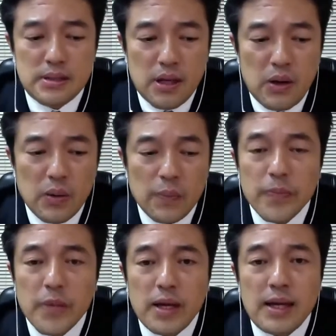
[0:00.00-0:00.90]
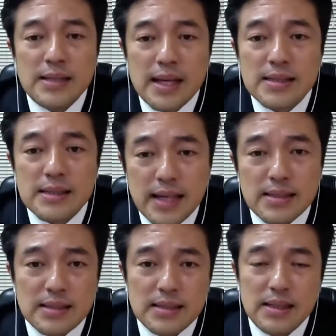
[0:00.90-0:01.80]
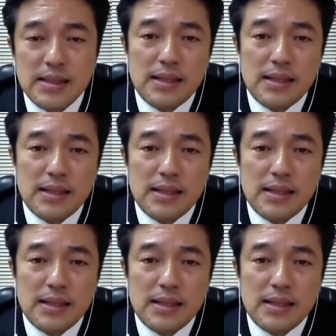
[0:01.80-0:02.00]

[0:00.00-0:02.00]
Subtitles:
So in that sense,